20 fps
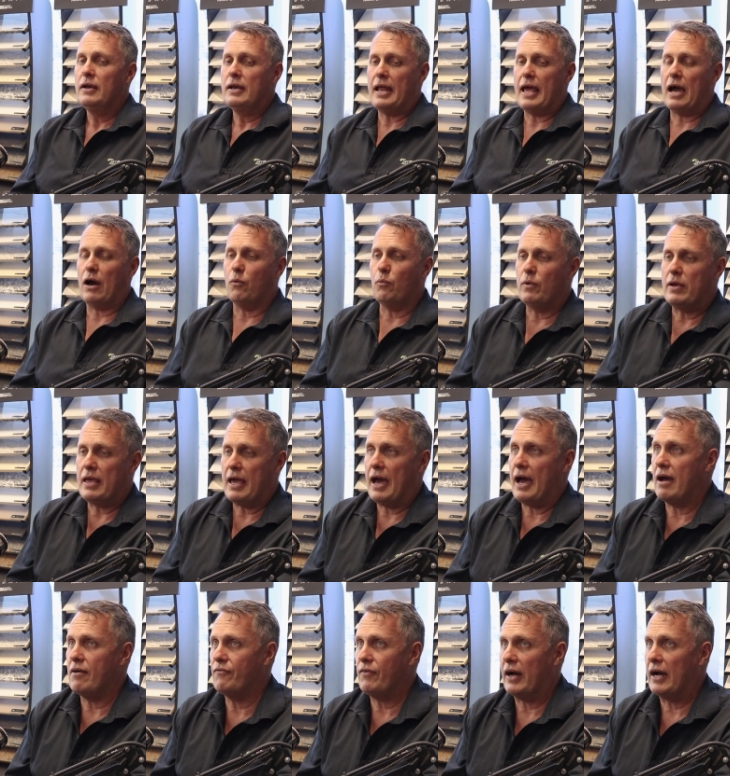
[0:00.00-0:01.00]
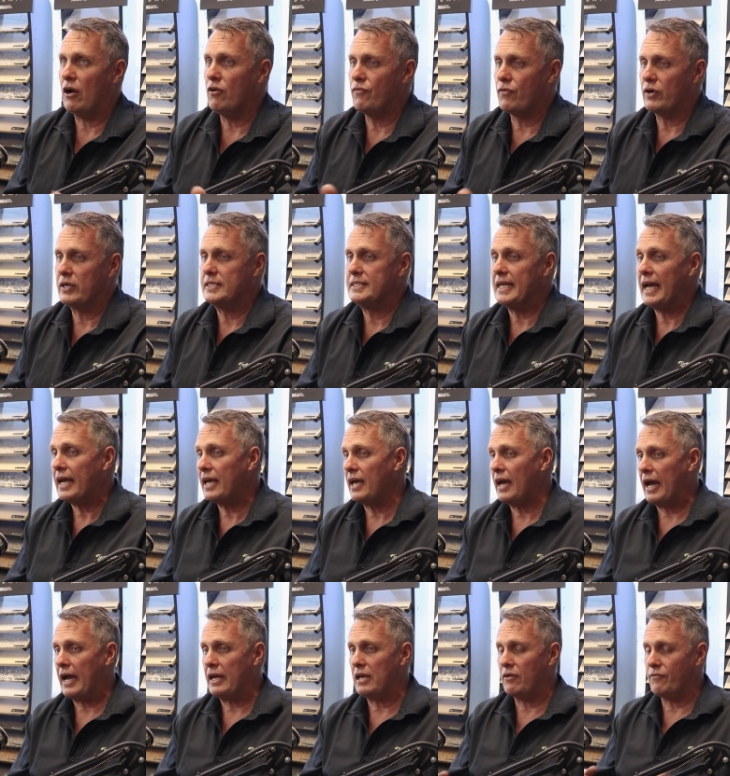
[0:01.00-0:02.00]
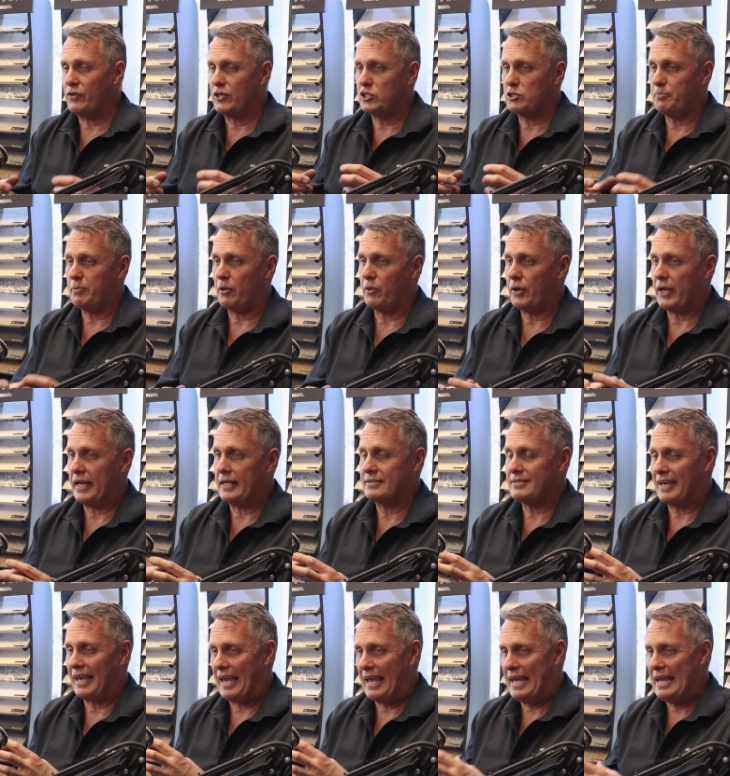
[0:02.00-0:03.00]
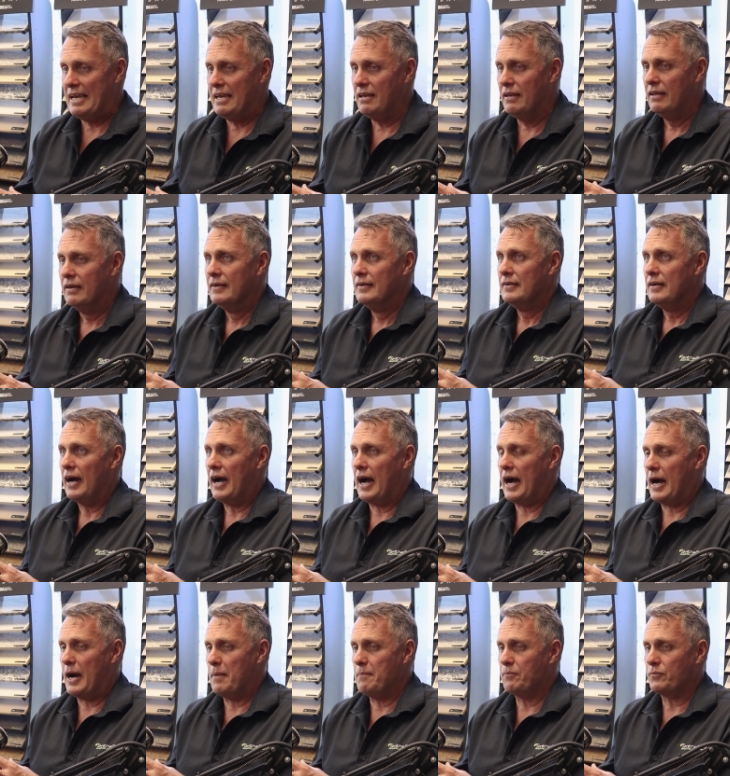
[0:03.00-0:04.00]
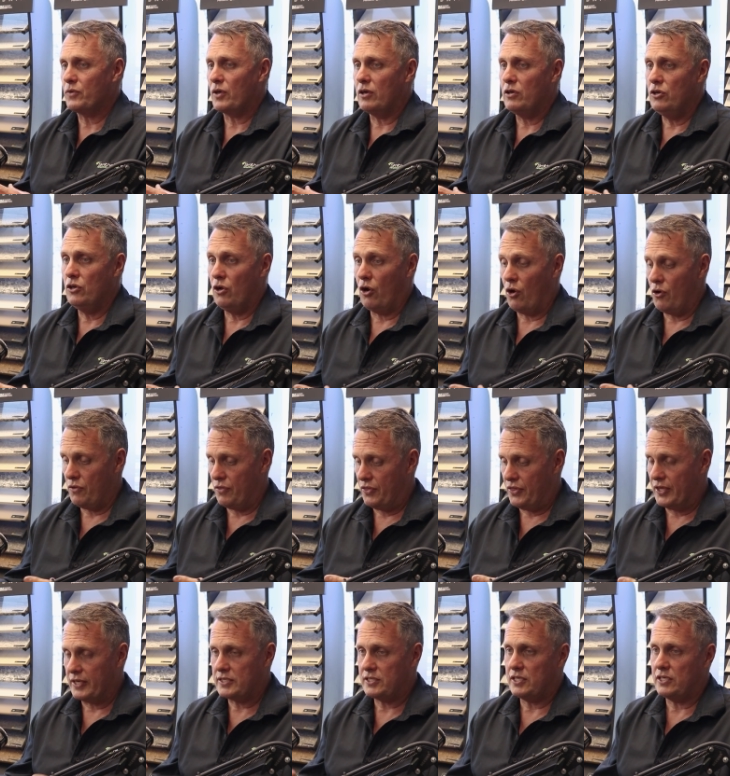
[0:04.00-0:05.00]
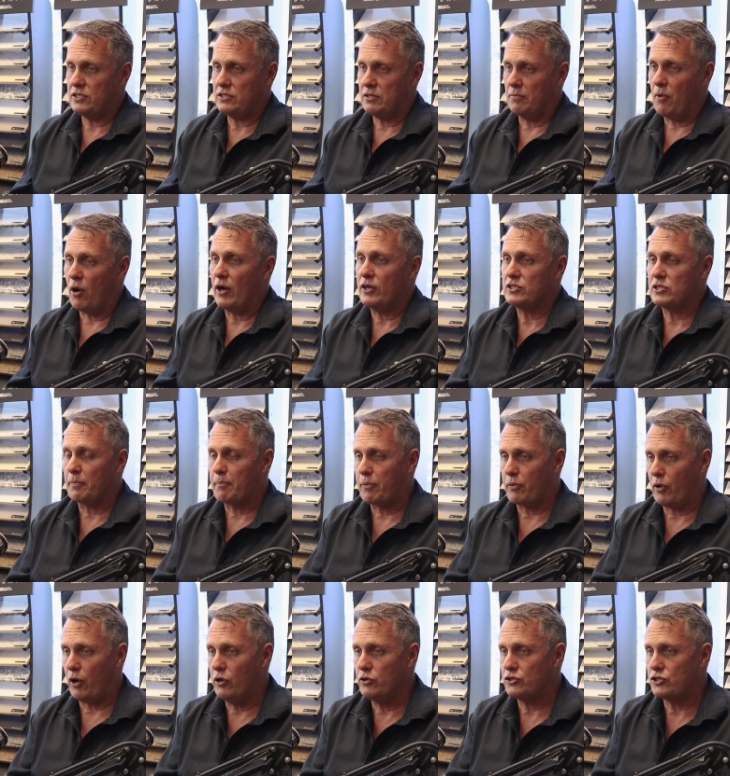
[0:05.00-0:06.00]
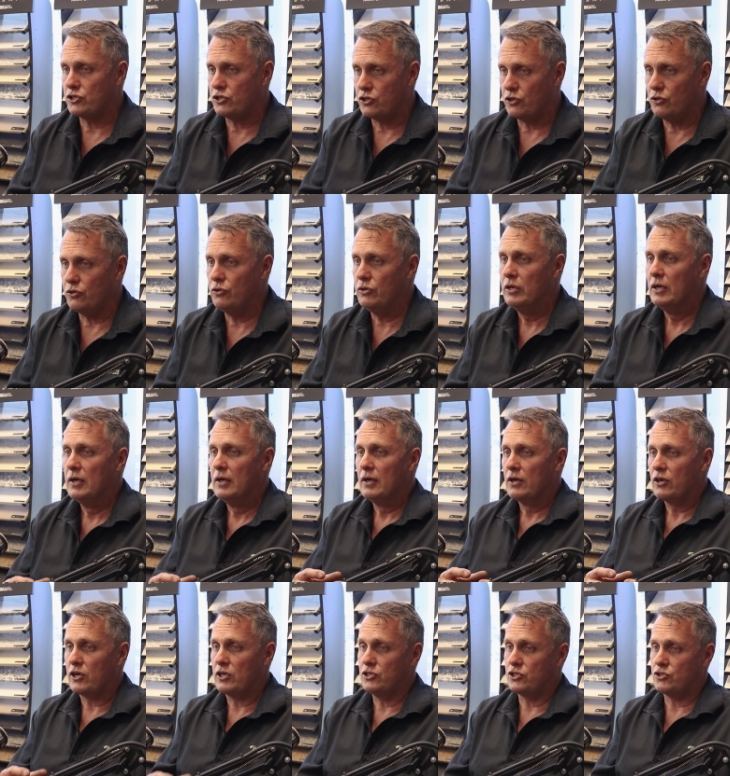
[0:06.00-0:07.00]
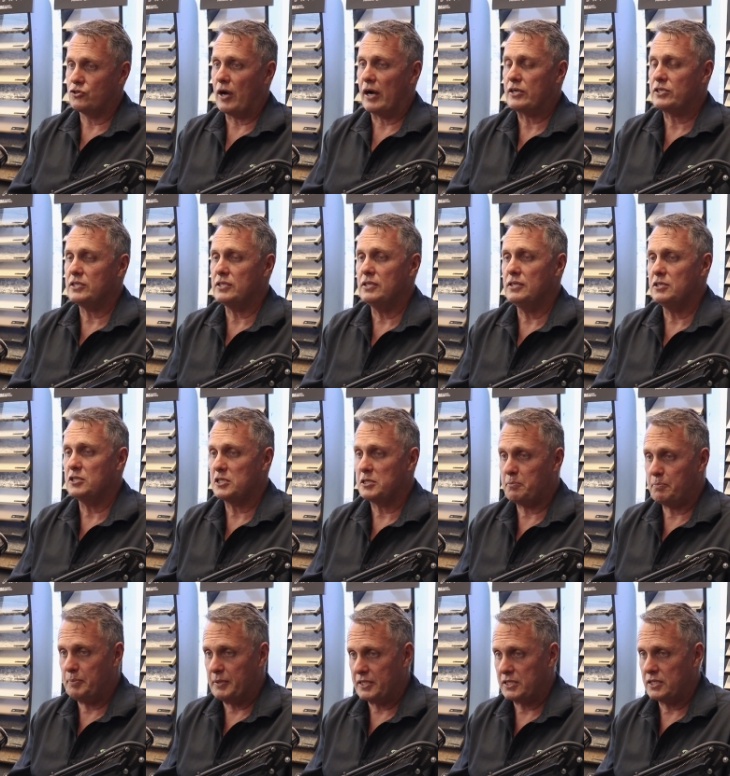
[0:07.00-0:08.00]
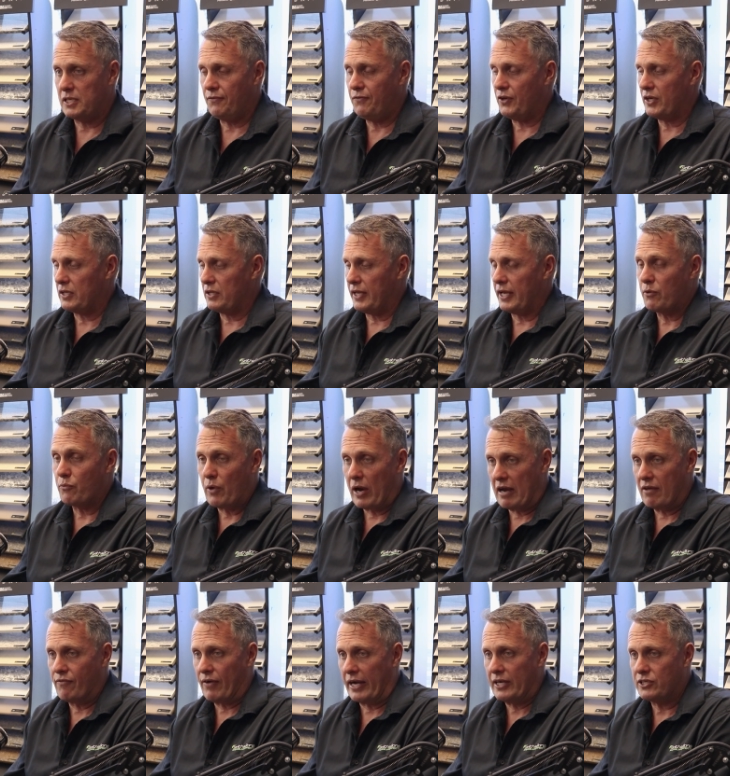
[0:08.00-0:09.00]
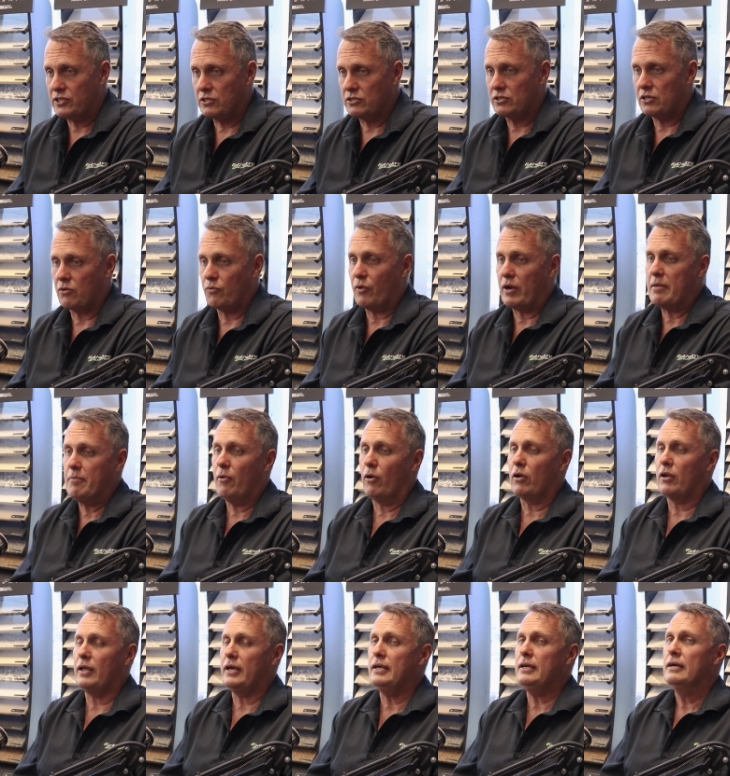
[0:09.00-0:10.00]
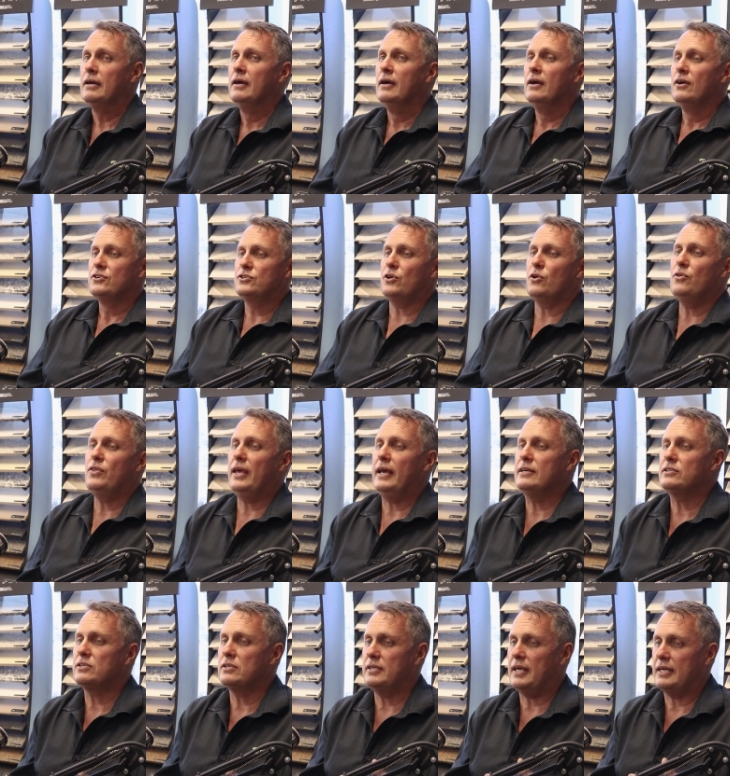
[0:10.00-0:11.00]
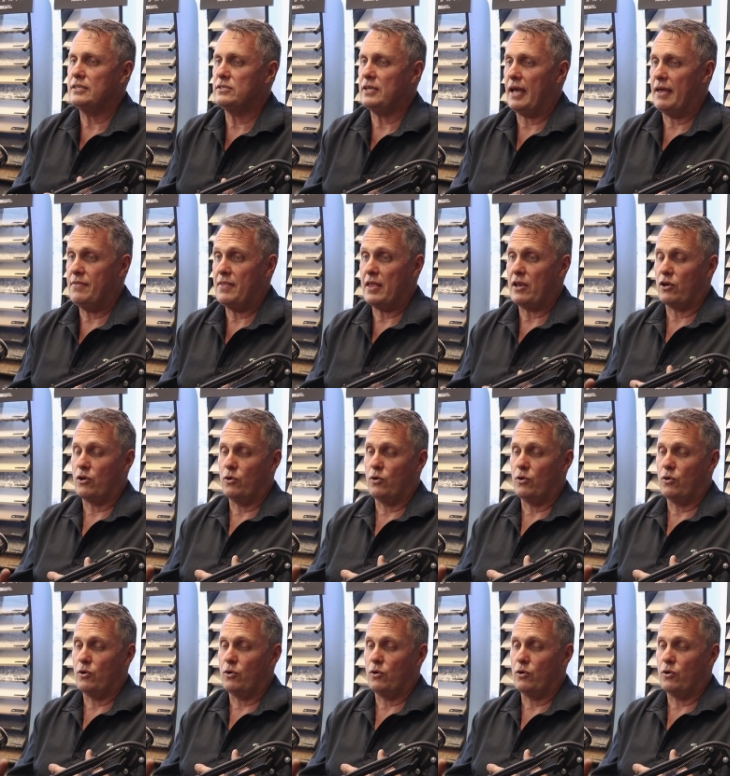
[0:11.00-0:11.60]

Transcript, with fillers: Now we have over a decade of experience in, um, you know, the systemized approach to construction, specifically renovations and remodeling so there's there's and then